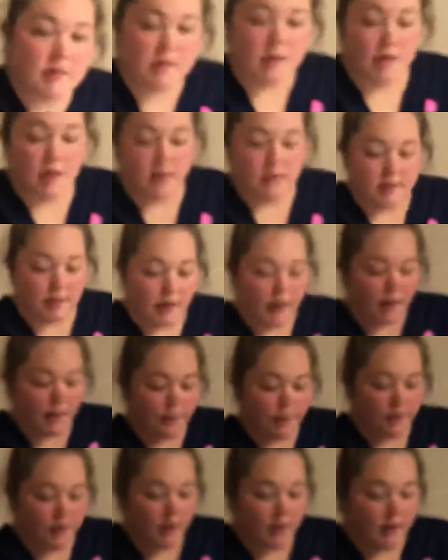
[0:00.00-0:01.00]
is
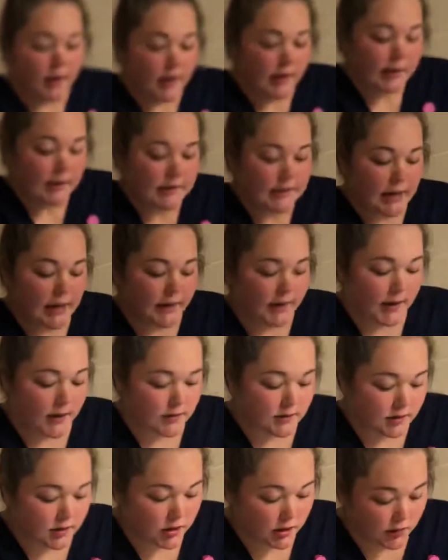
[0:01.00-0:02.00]
heparin
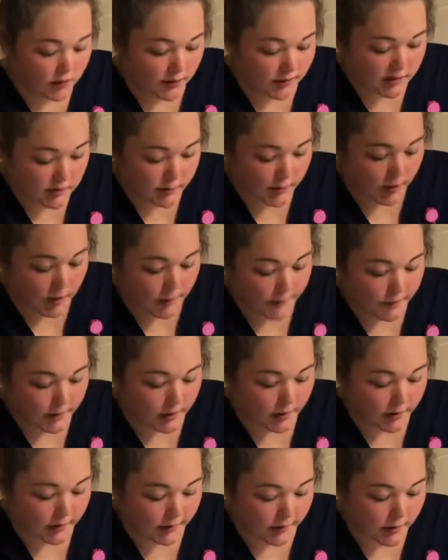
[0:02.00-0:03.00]
10,000 units per
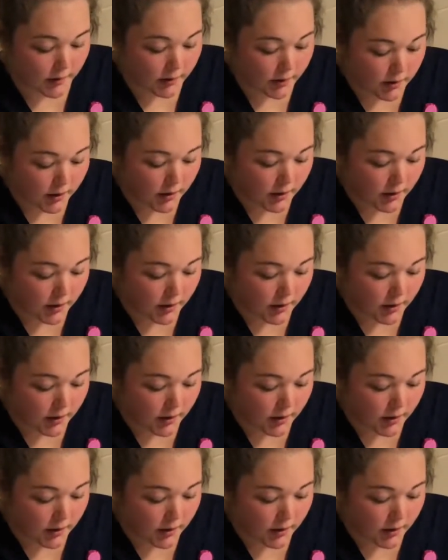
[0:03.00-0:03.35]
milliliter.